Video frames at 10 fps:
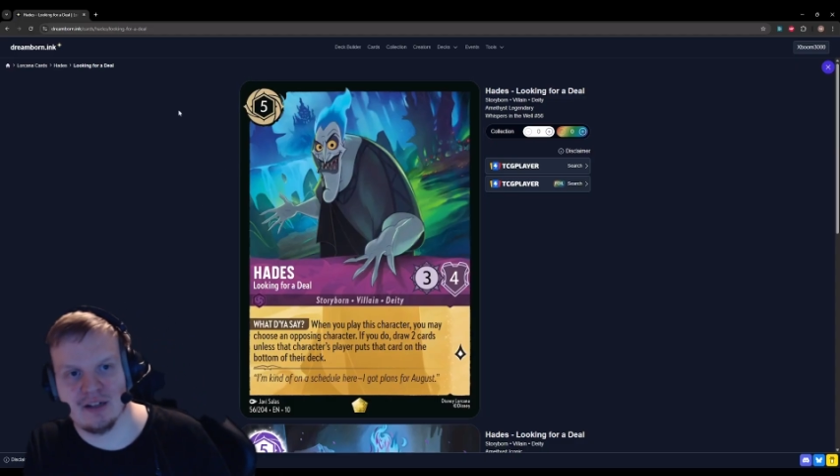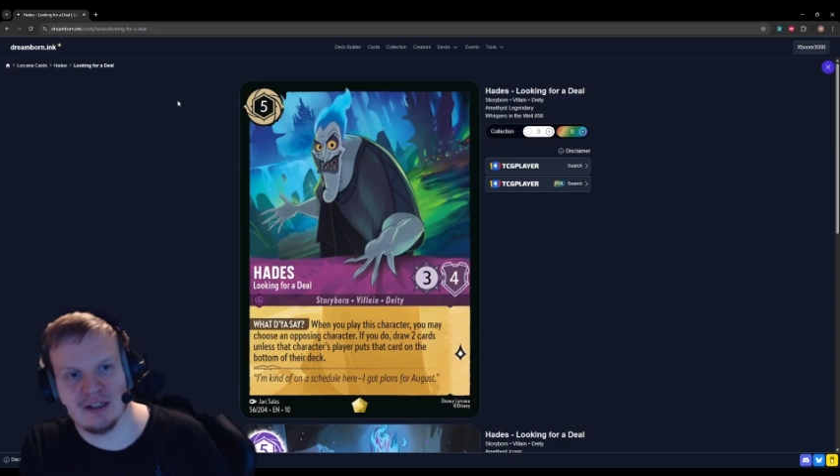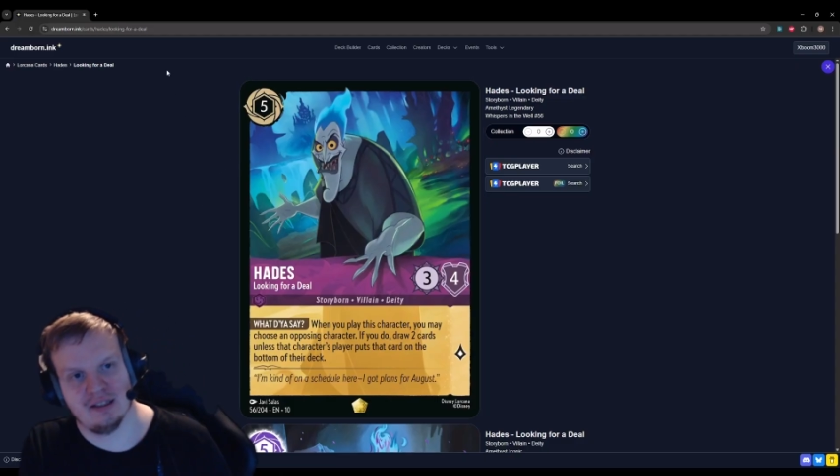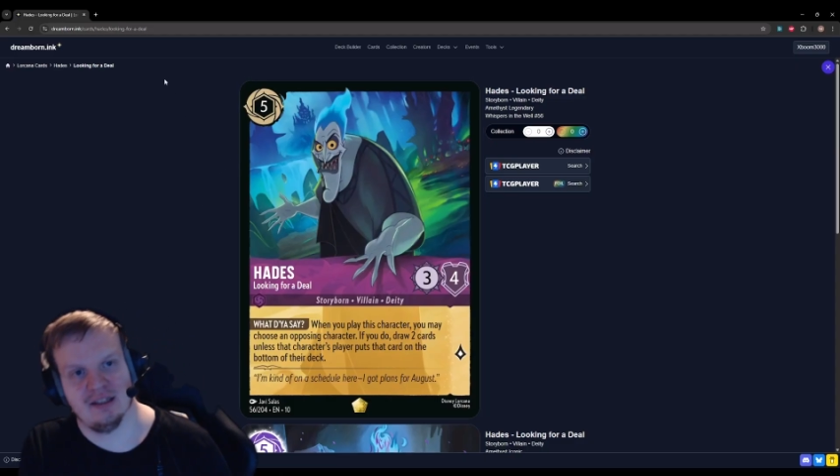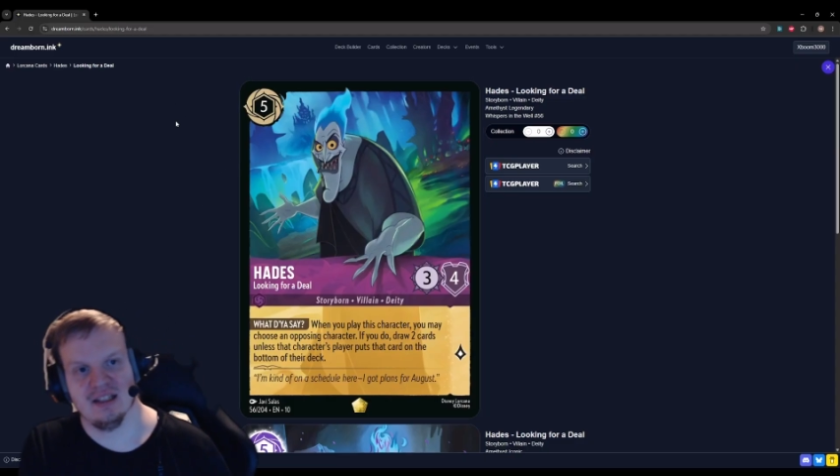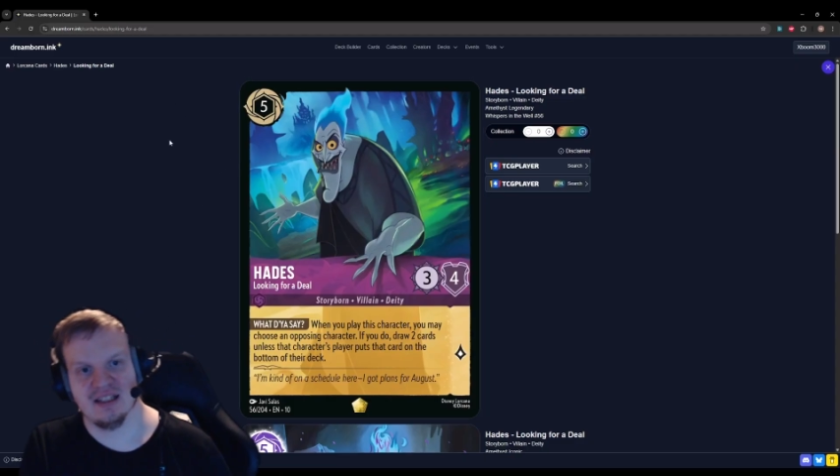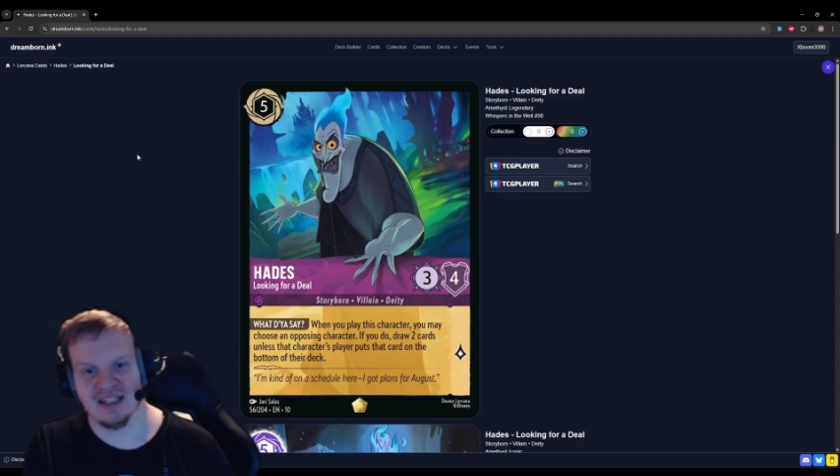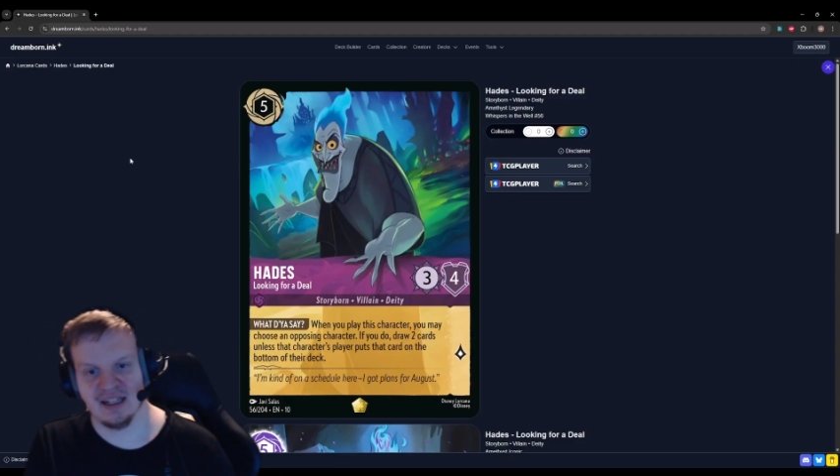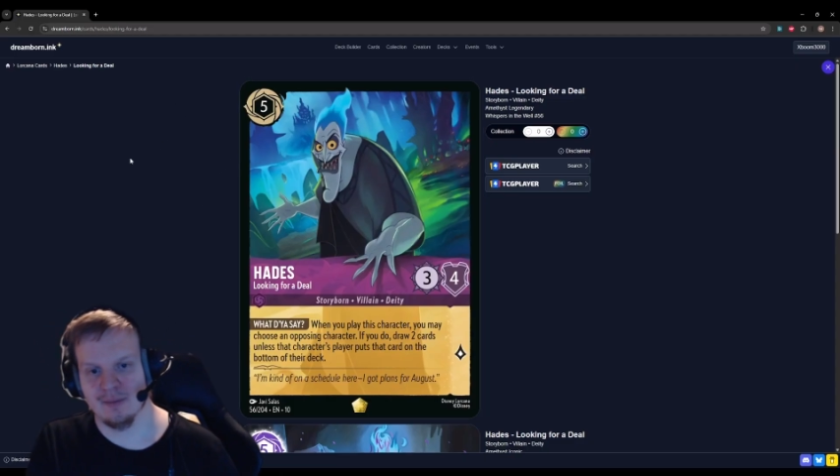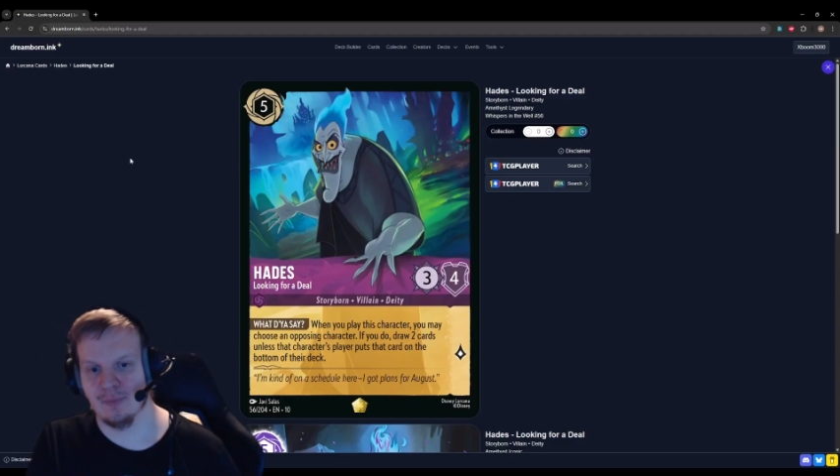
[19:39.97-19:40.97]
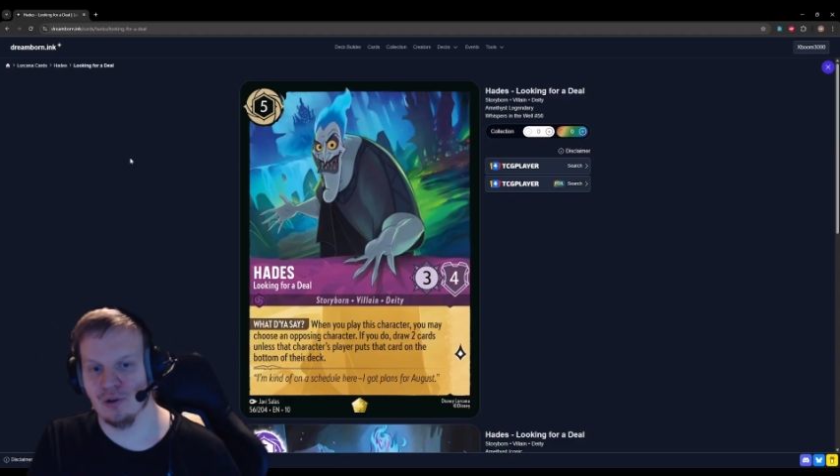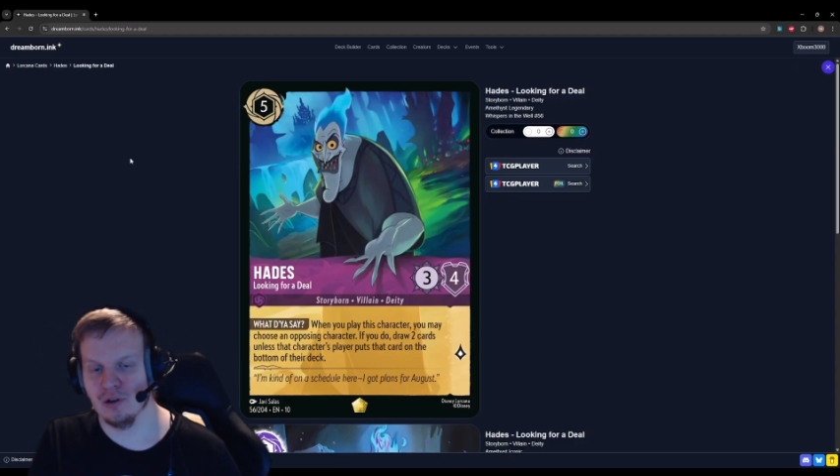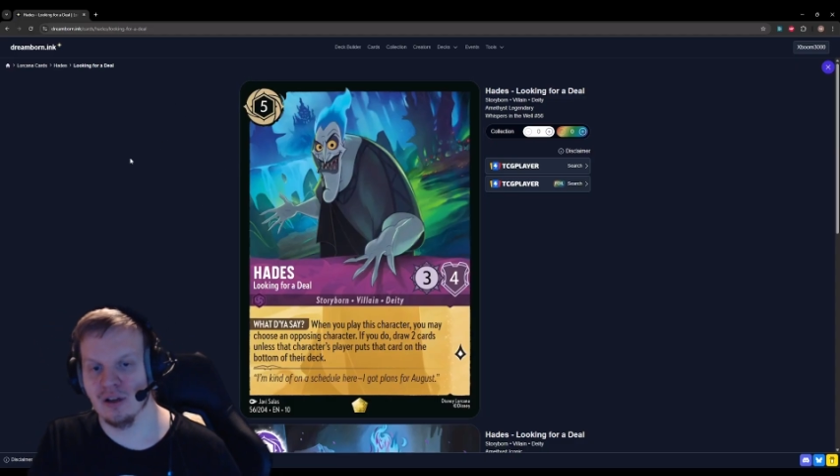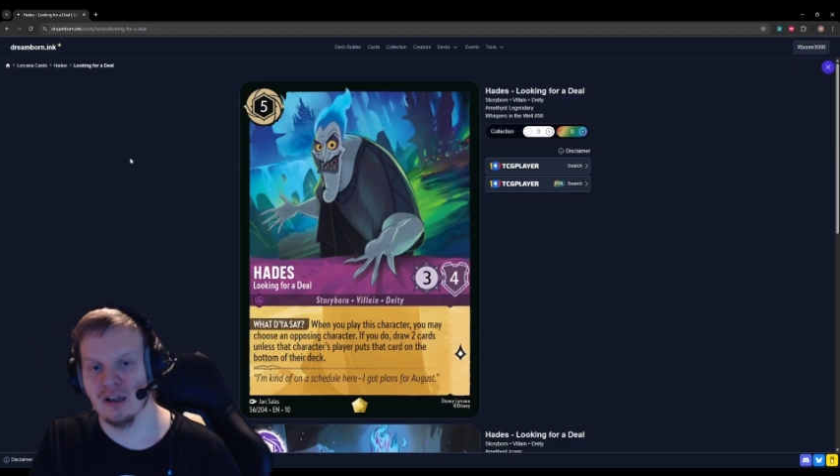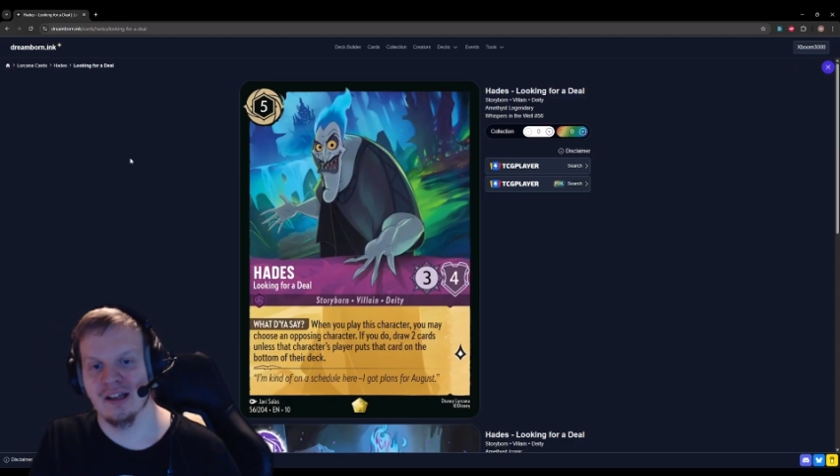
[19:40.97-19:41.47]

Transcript: fact that it's inkable,